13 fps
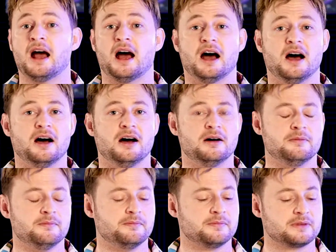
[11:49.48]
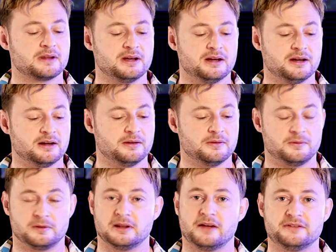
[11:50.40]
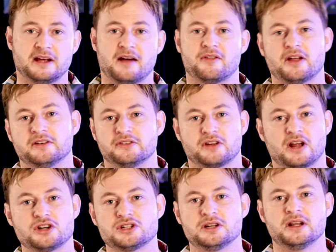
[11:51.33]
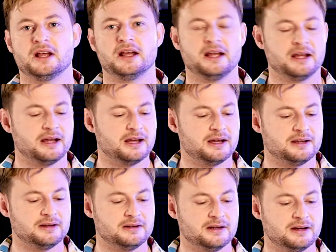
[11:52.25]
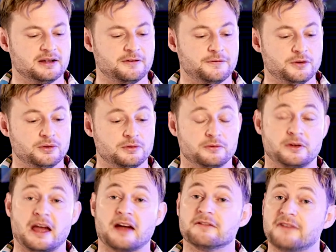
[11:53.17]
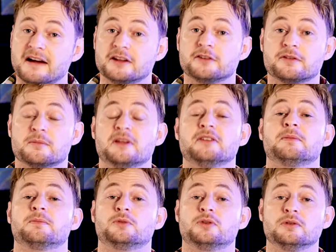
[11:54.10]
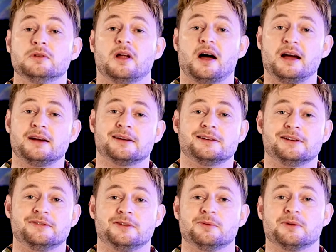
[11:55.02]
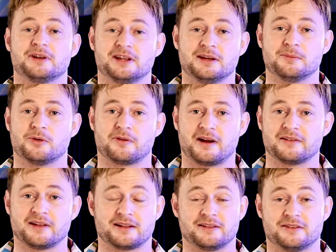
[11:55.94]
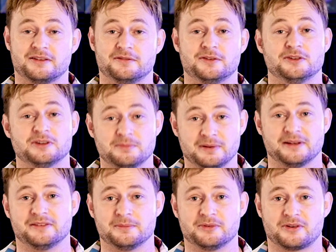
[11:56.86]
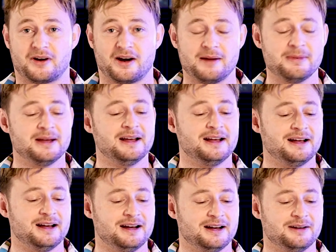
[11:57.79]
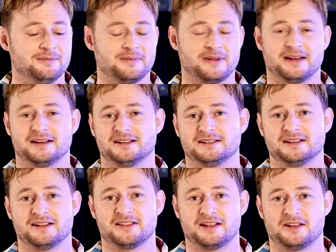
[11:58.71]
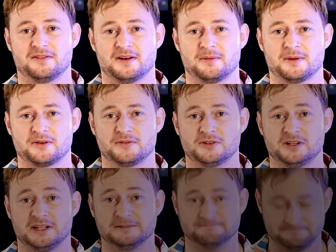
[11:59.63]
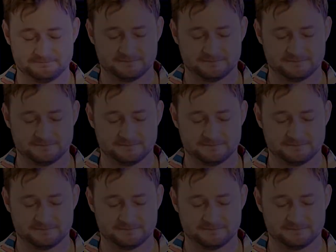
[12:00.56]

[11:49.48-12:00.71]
We'd love to have that discussion. And if you gain value from this, do like. And if you want to hear more rants like this in future, please subscribe. And thank you very much for tuning in.